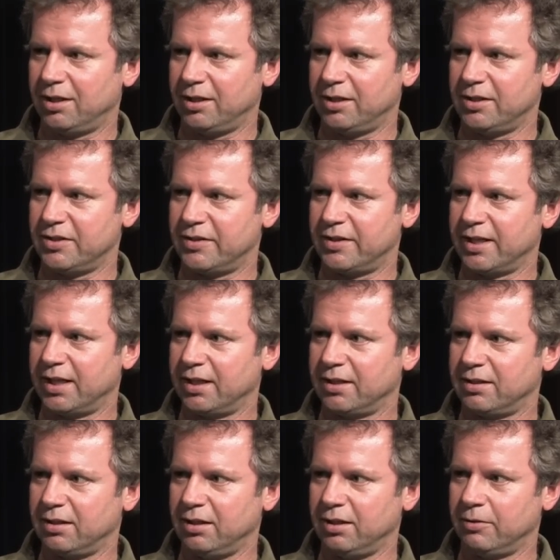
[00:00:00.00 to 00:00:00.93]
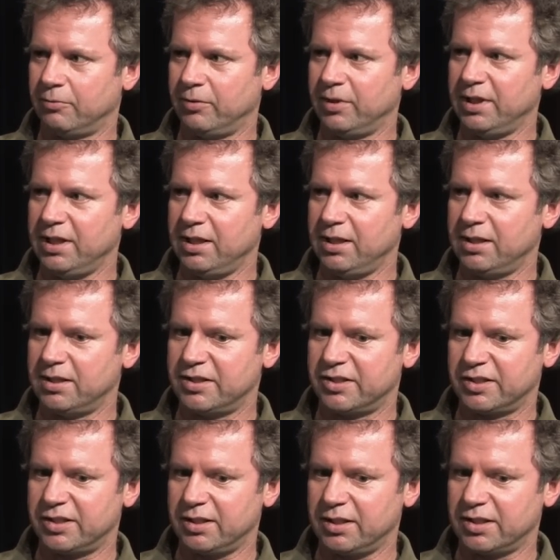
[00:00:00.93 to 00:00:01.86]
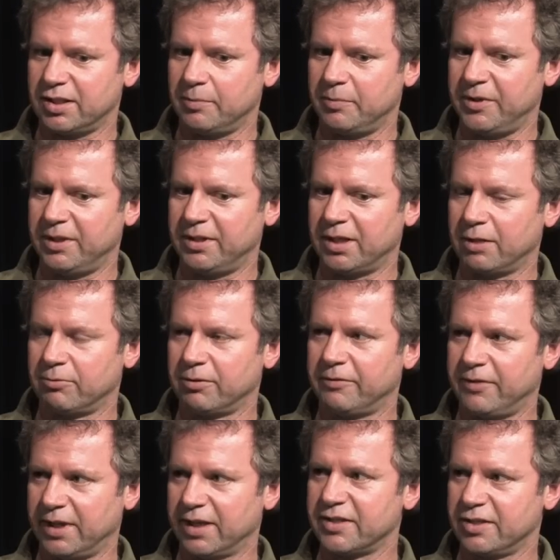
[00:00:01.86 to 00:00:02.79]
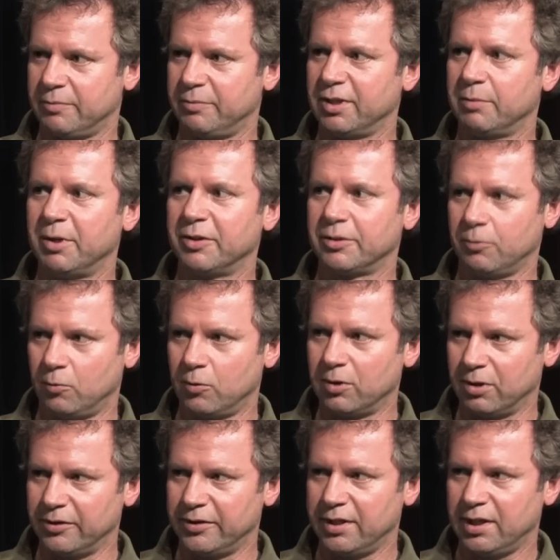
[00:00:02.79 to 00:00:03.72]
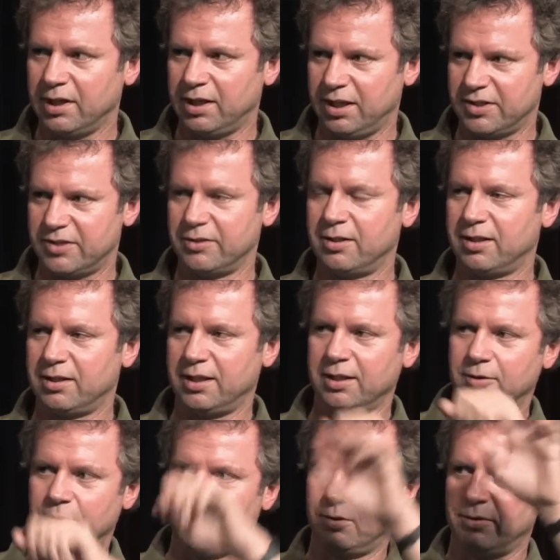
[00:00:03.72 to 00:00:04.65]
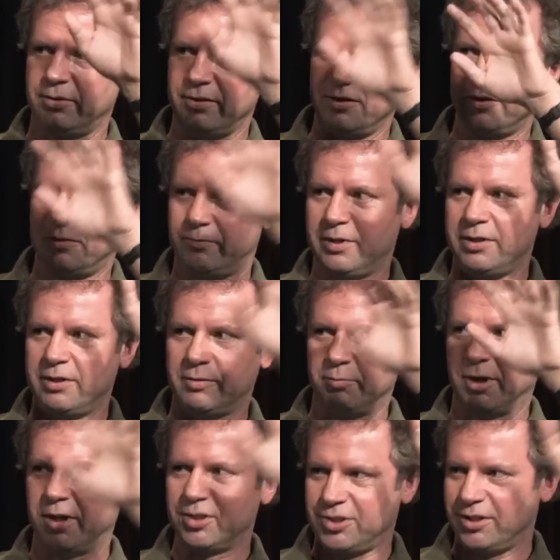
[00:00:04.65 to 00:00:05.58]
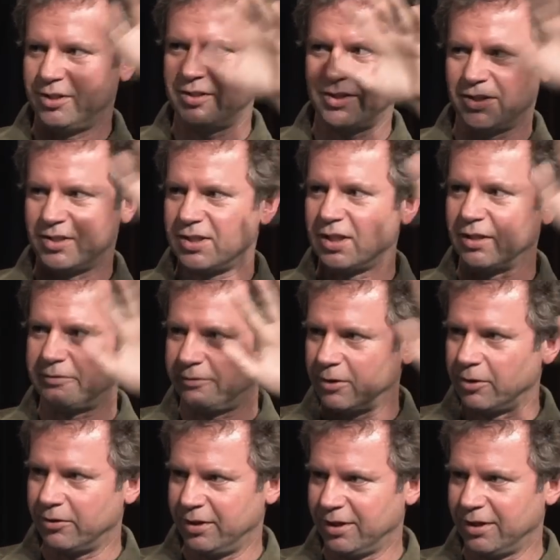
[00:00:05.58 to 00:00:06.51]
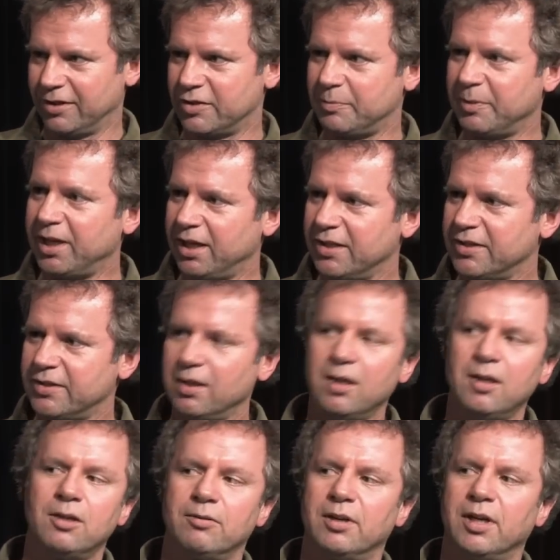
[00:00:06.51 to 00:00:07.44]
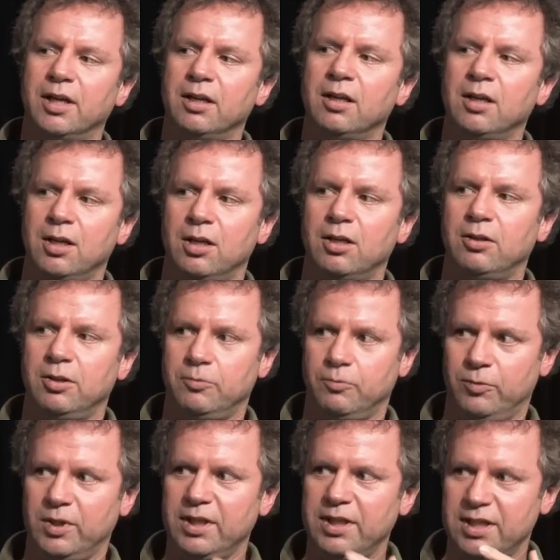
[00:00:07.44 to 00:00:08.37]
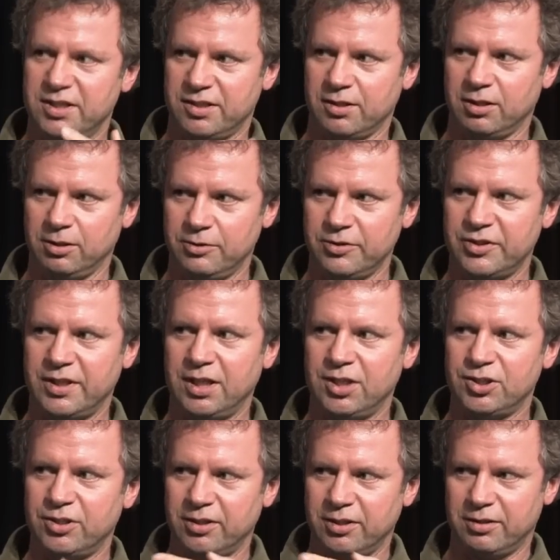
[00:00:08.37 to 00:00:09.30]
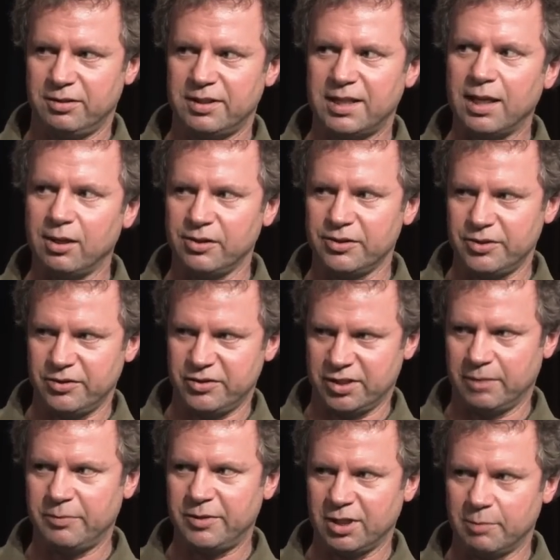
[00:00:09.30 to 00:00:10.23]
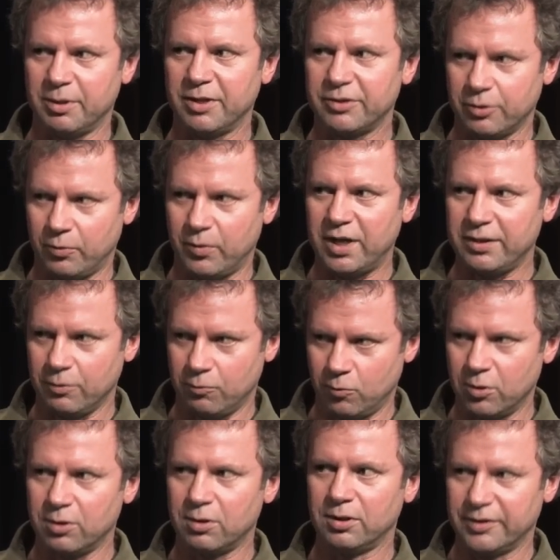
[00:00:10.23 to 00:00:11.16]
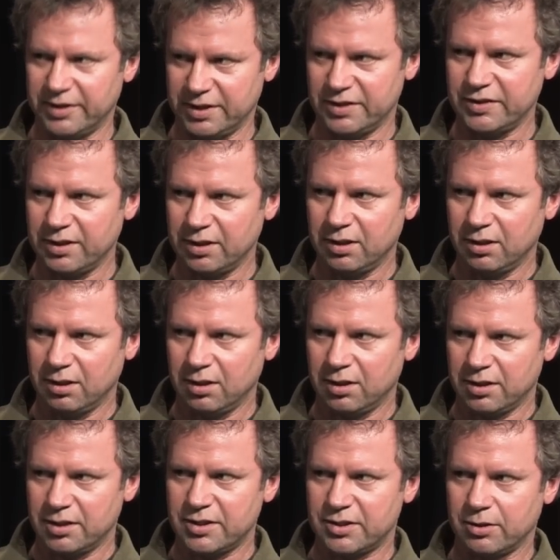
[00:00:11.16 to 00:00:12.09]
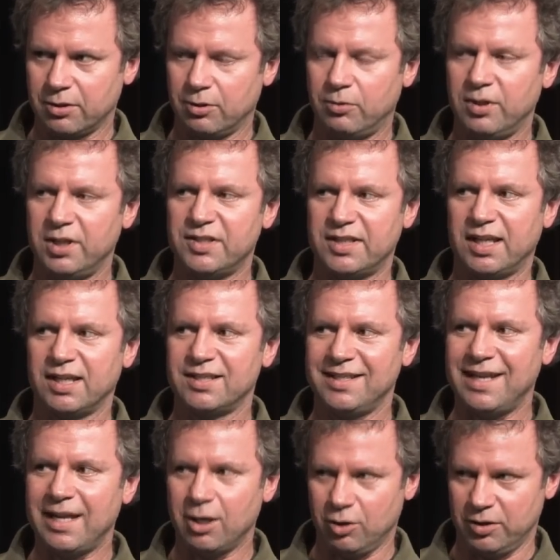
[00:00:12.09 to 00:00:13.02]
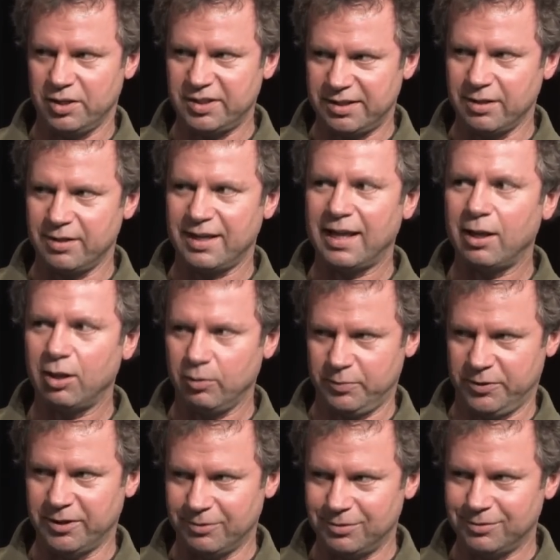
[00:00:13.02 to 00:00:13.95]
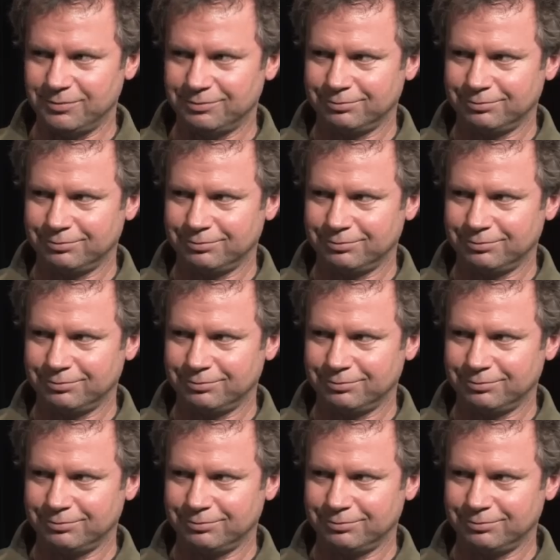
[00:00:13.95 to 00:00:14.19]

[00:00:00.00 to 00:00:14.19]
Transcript: is that it really is something that reflects something about the world. It's not like, oh, there's weird Martians and stuff floating in space, right? It really is a hallucination that tells you something about the way the world is. So it's actually it's there to help you,